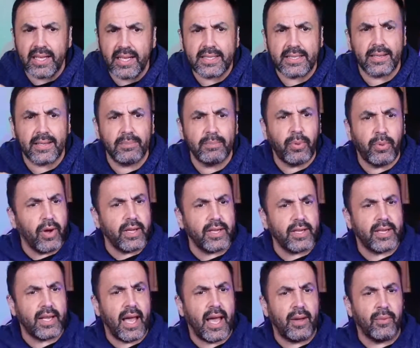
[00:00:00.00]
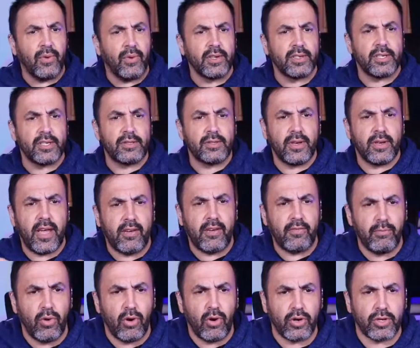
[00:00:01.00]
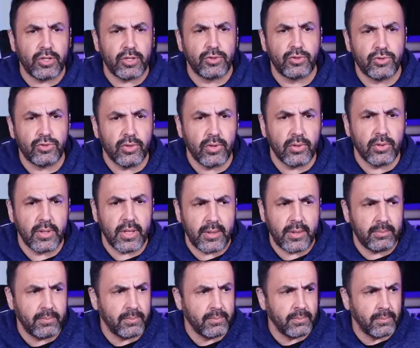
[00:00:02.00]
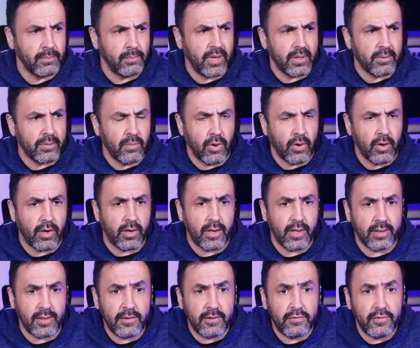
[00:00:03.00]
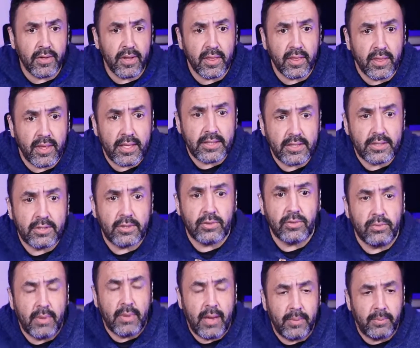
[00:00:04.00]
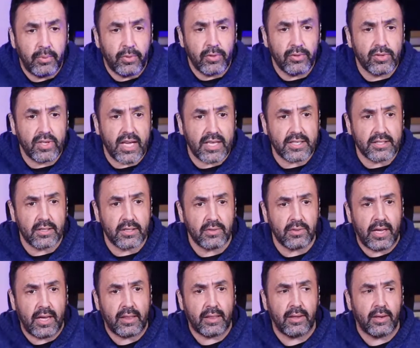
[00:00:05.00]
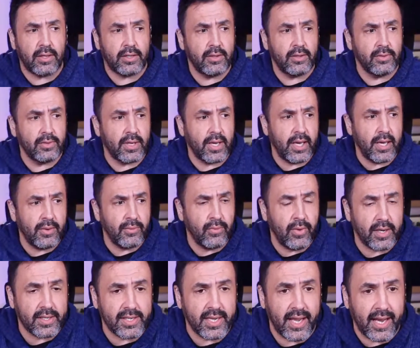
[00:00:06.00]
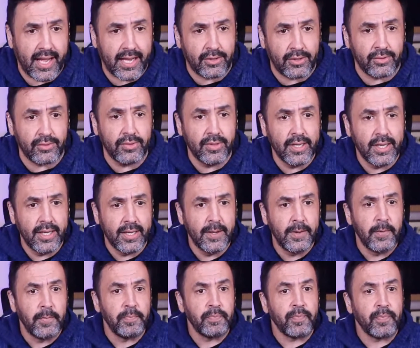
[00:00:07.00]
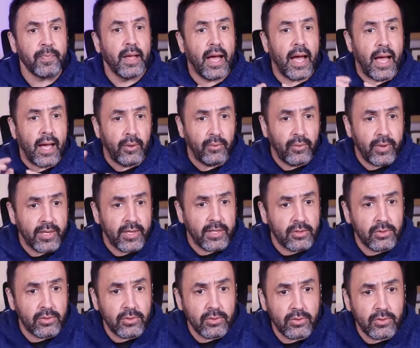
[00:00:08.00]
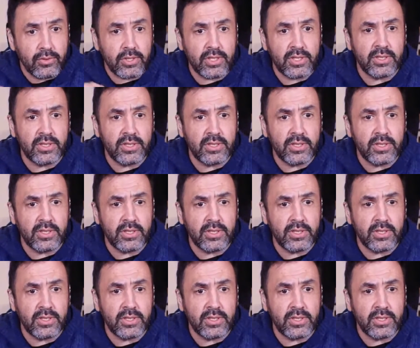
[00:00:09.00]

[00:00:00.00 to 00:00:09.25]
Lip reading: at some point, I wanted to have more control and bring more different things to my broadcast. So I thought, okay, what can I do? I went to